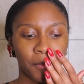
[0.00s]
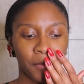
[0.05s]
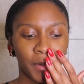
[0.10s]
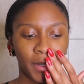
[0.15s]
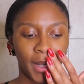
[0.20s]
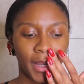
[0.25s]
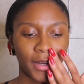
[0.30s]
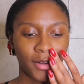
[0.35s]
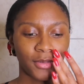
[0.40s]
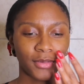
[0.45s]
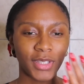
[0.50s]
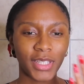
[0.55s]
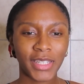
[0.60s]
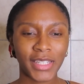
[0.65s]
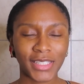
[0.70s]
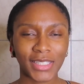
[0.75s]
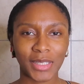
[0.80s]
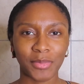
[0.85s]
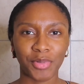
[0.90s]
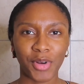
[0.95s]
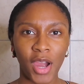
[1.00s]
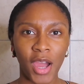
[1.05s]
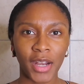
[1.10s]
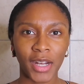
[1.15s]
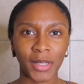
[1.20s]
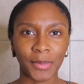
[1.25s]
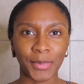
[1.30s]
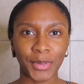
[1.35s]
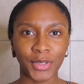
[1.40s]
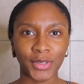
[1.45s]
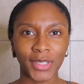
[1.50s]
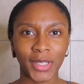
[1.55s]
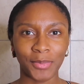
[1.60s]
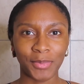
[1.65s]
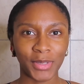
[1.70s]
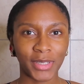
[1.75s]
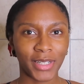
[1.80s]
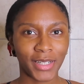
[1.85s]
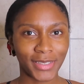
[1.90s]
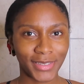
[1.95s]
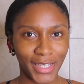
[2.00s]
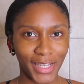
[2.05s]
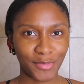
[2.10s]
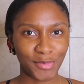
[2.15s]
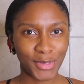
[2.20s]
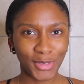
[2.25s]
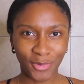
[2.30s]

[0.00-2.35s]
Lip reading: but I don't think it's the product buildup because I've